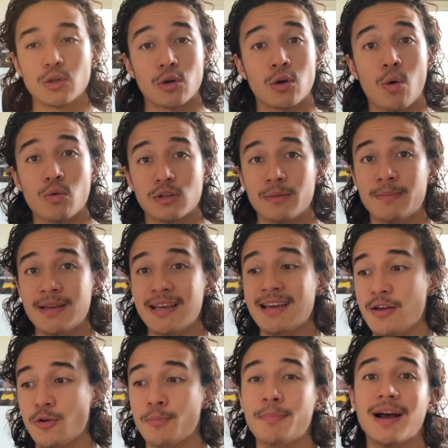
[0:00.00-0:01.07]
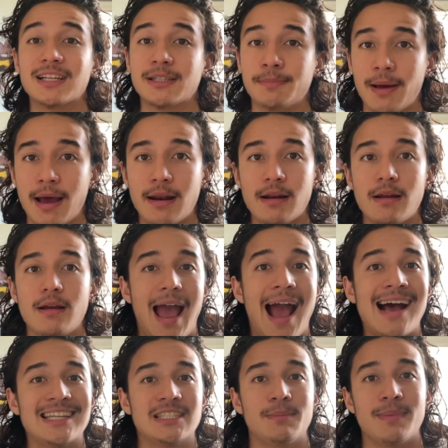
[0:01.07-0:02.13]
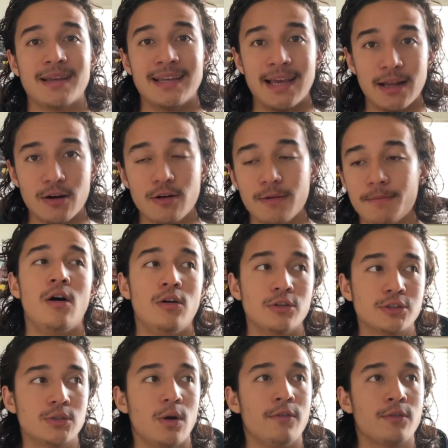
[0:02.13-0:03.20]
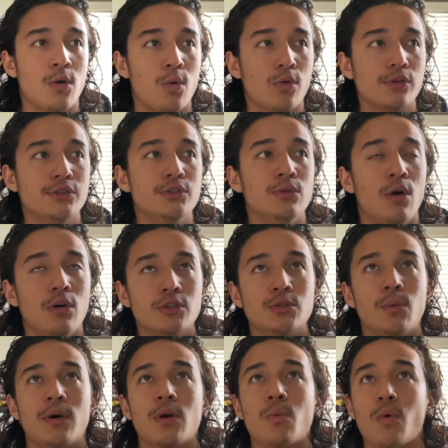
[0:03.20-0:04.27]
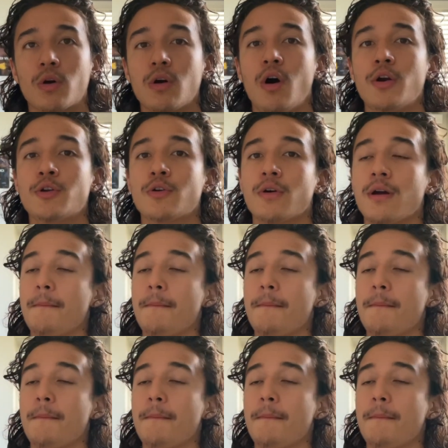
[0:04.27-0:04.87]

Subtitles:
are going to be your best bet as a beginner. Also, of course, you also want to work on your